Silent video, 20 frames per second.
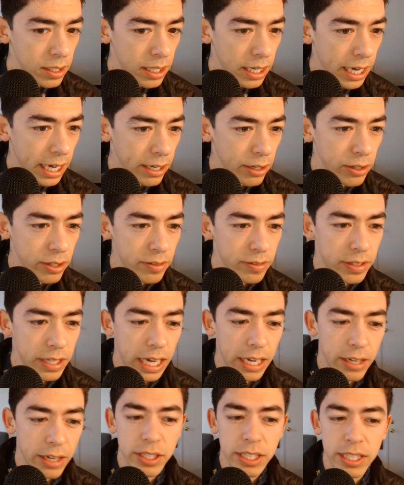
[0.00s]
I don't. Even,
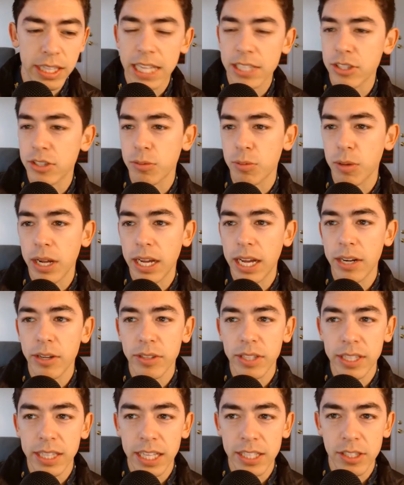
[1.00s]
I don't think that's the right. I don't
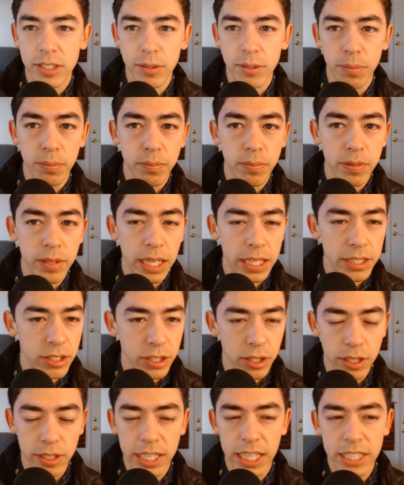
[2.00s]
think that's the. That's
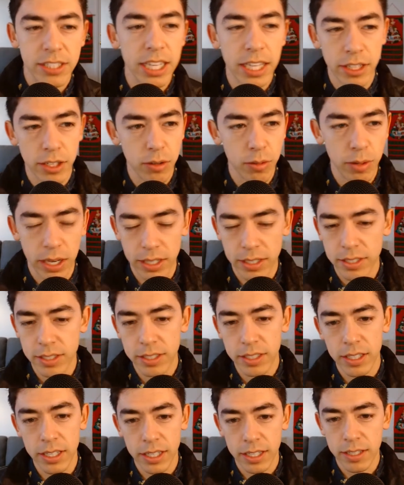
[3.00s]
the. That's not the correct
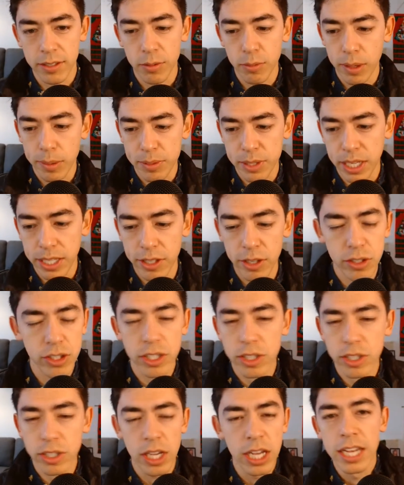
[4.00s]
uh, website. There's
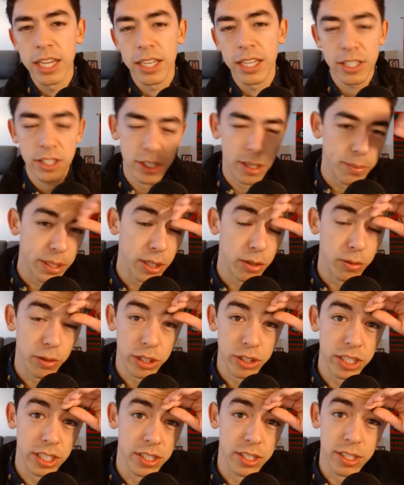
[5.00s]
a there's something
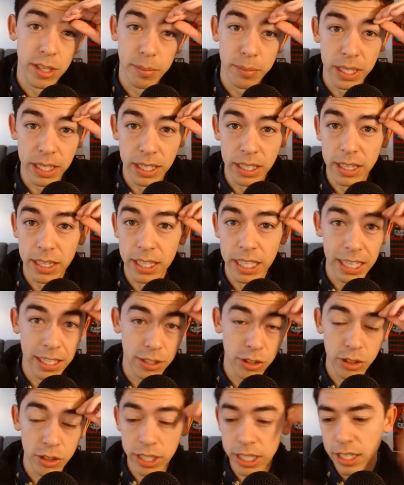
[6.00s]
Christian something
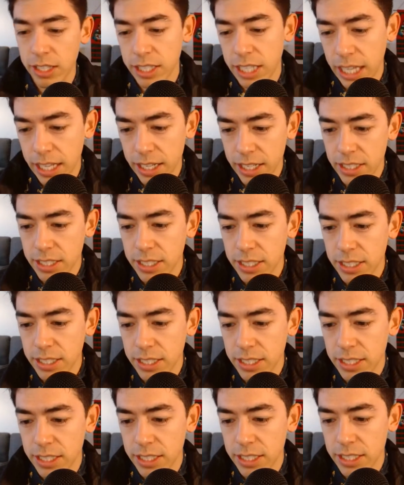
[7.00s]
that you can get ungated
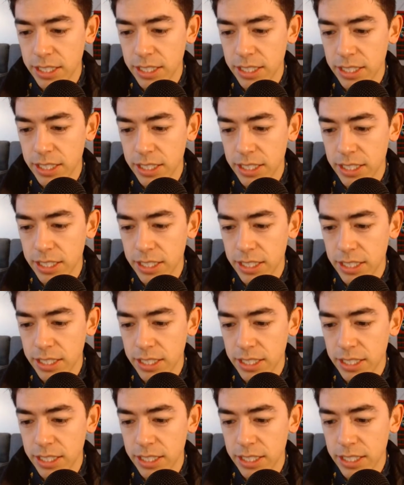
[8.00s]
DVDs, and that will
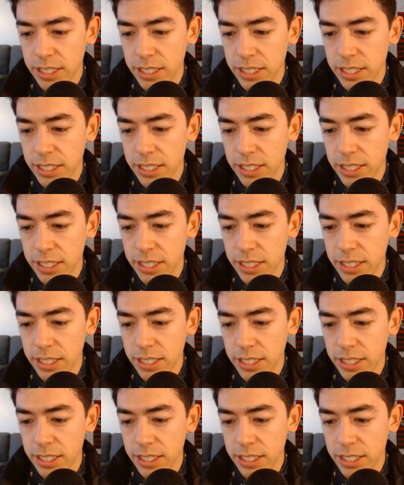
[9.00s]
definitely definitely help.
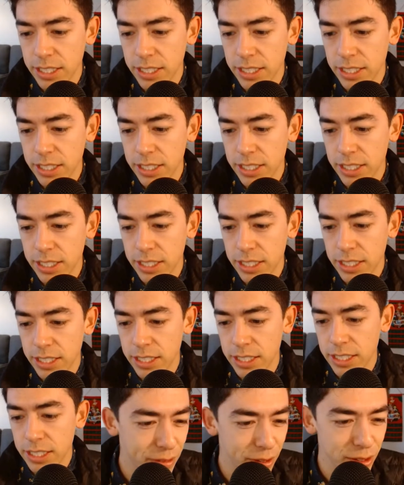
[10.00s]
Then says
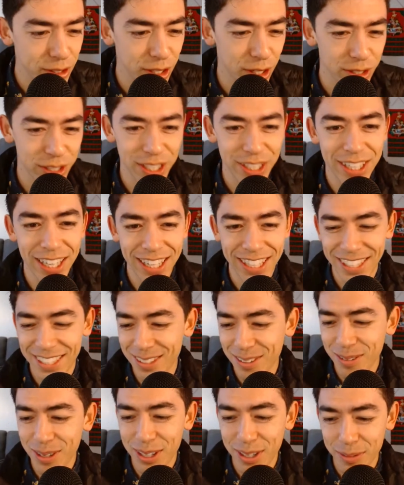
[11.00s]
great info, Joji. Thank you.
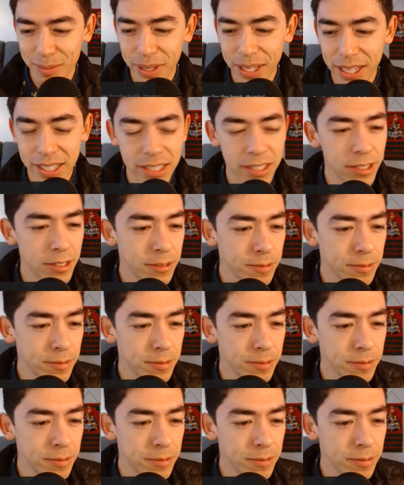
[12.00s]
You're welcome, man.